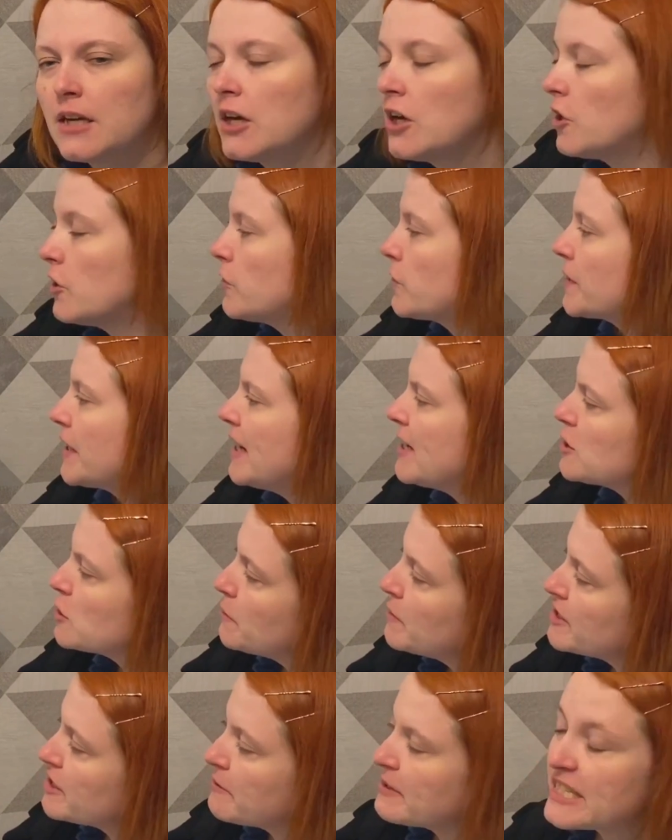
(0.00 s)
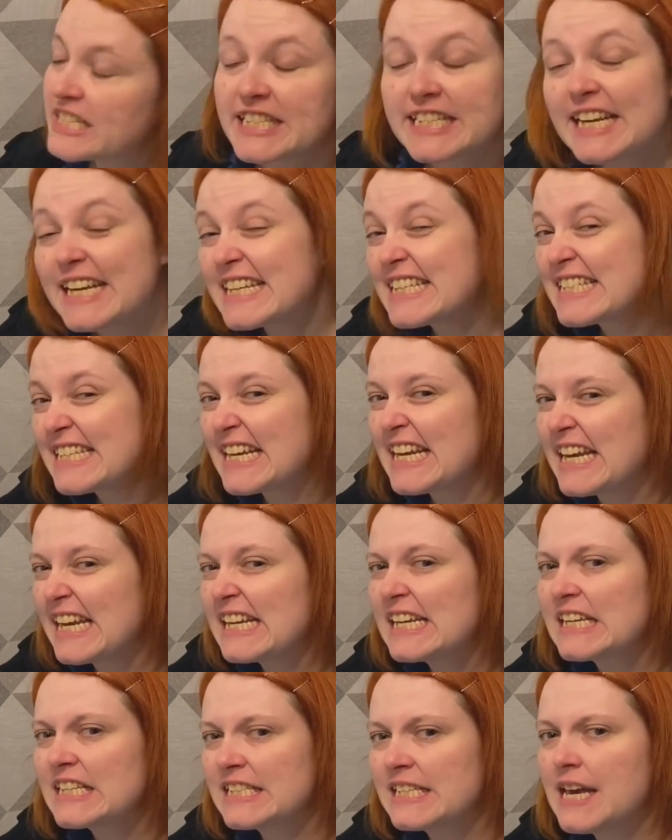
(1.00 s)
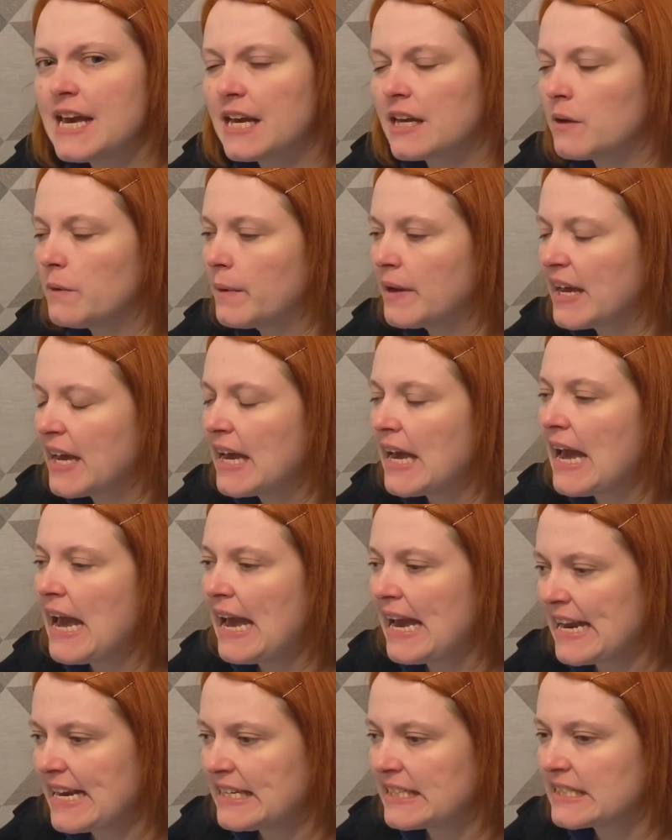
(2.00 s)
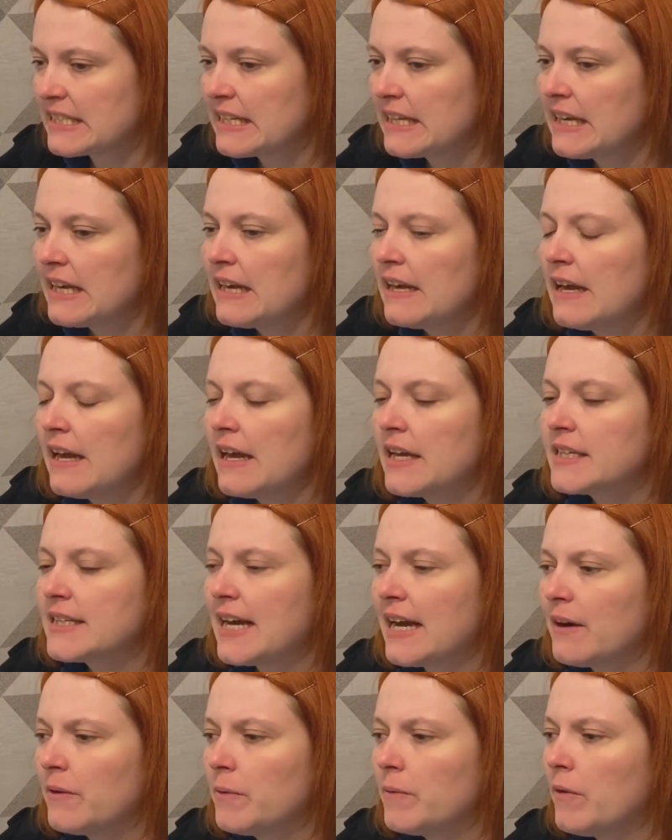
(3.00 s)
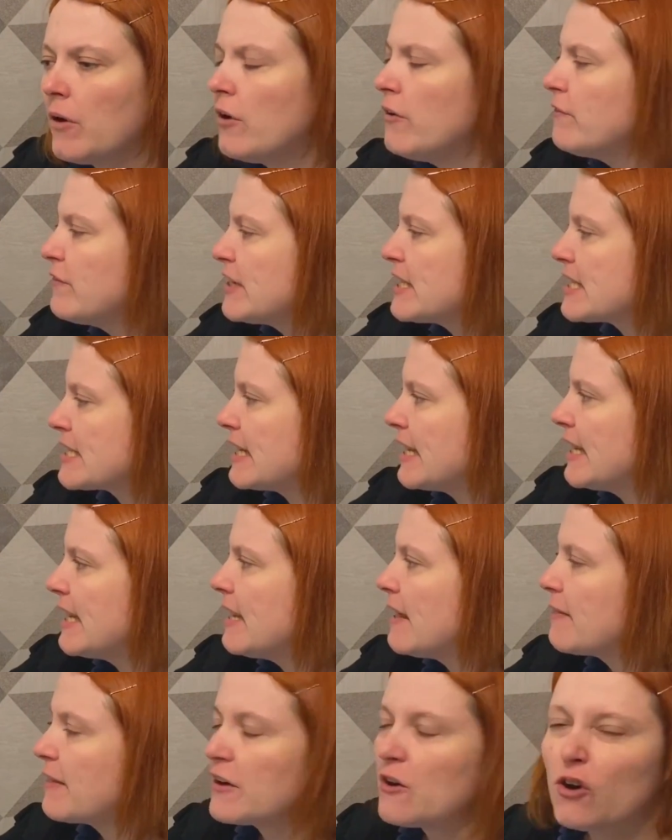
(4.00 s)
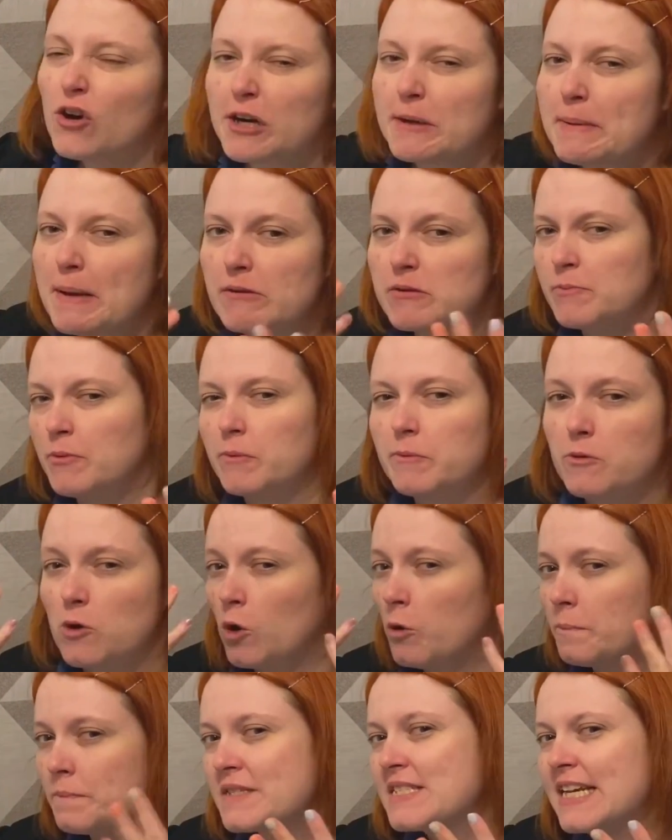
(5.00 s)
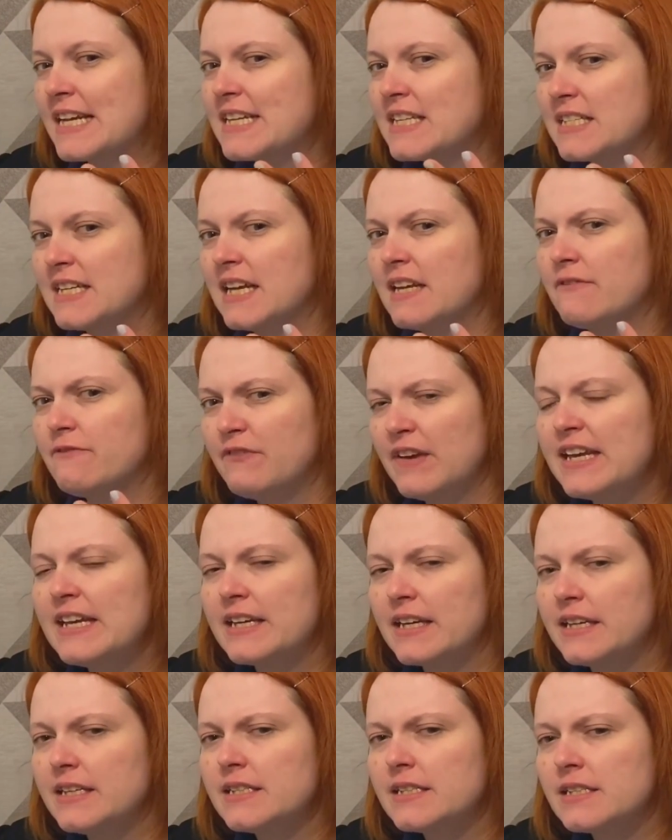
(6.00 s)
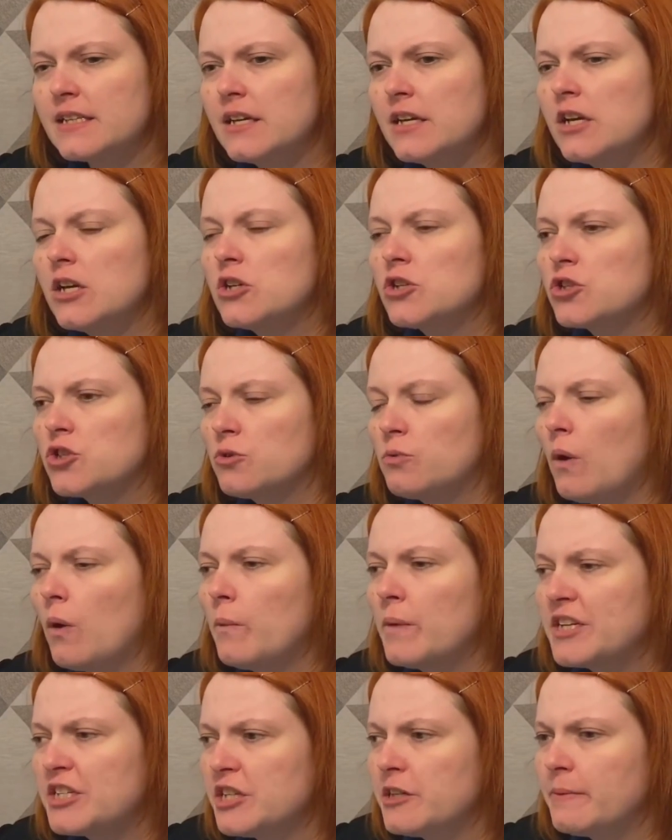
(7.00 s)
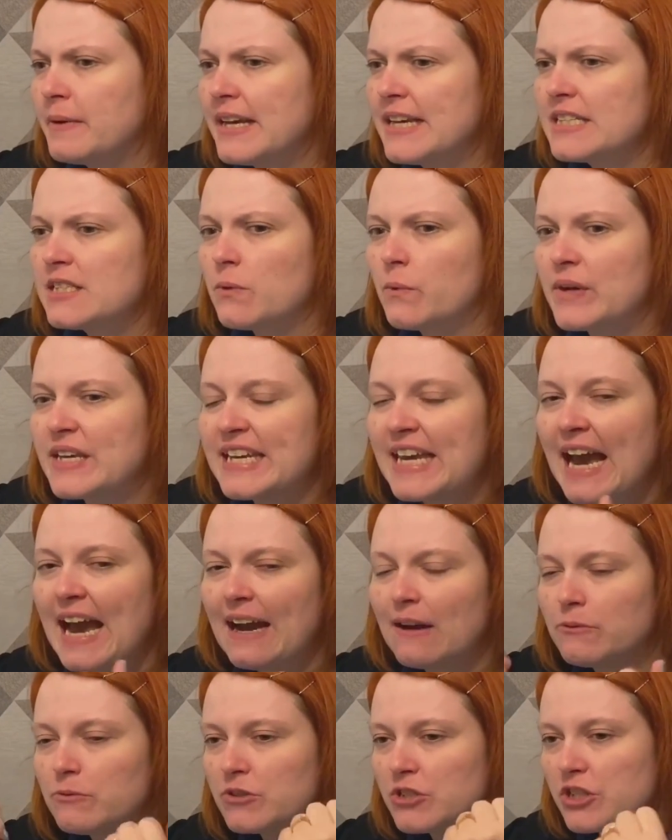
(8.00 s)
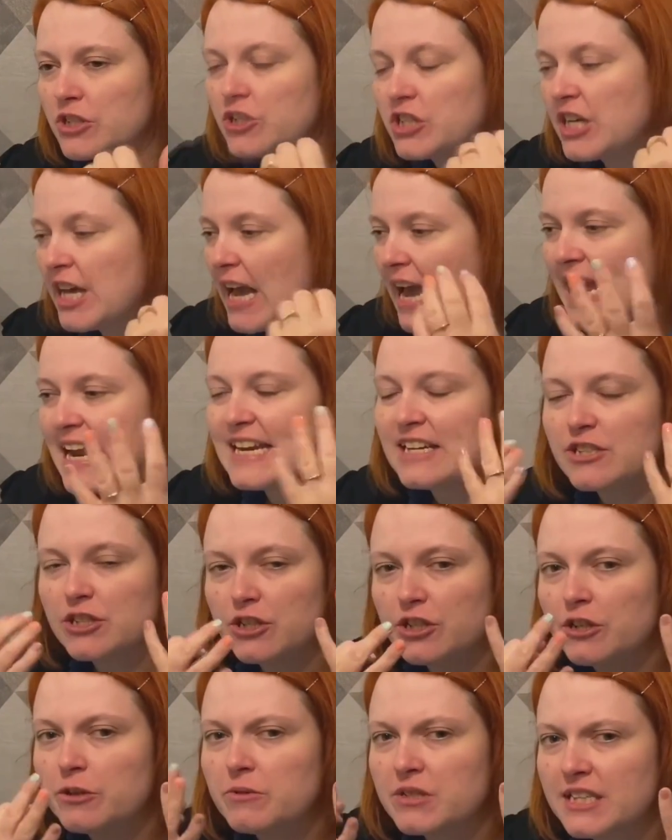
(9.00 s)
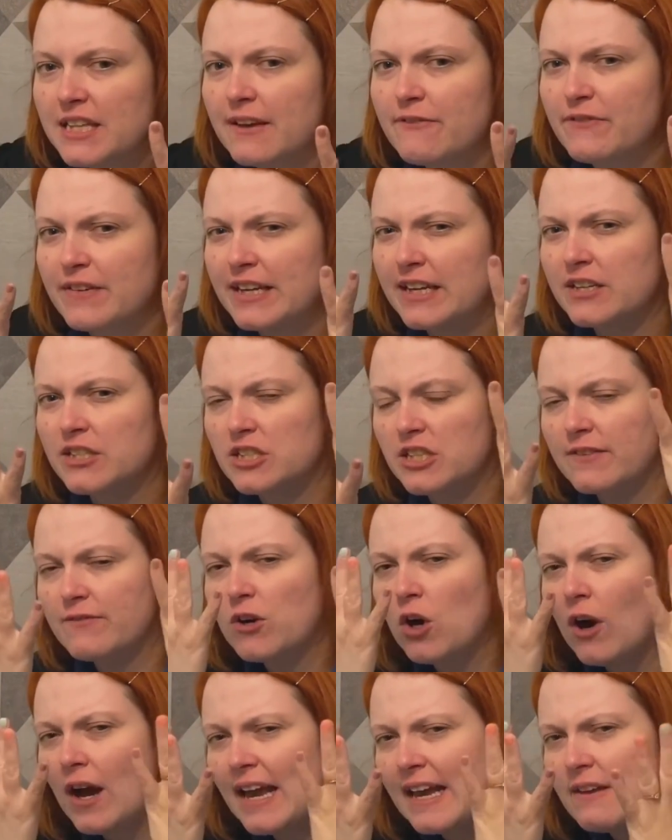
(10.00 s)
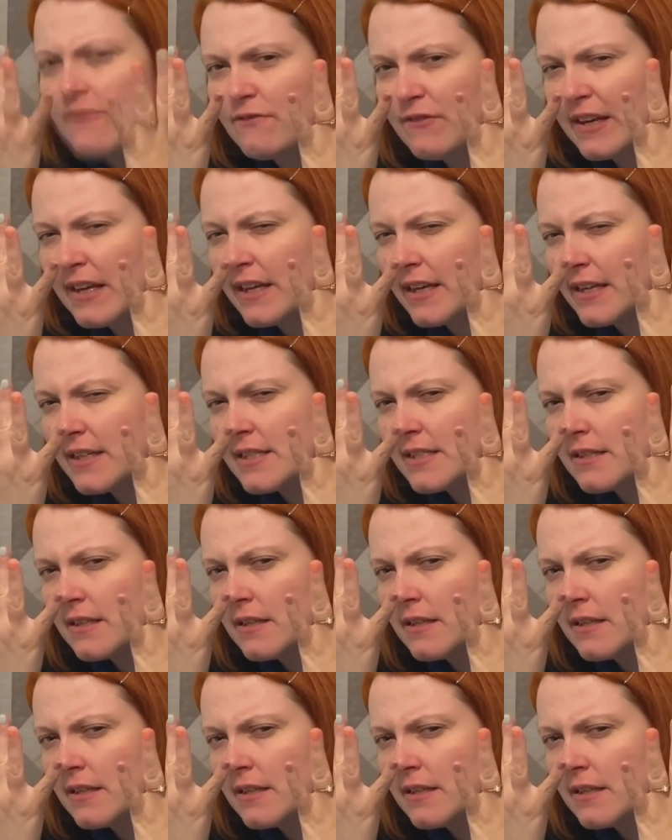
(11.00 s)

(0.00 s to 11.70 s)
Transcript: Okay, so we're doing 16, take away 8. Now, obviously, they're not going to be able to put up 16 fingers, so what we do is we count to 8 using their fingers. So they've got 8 fingers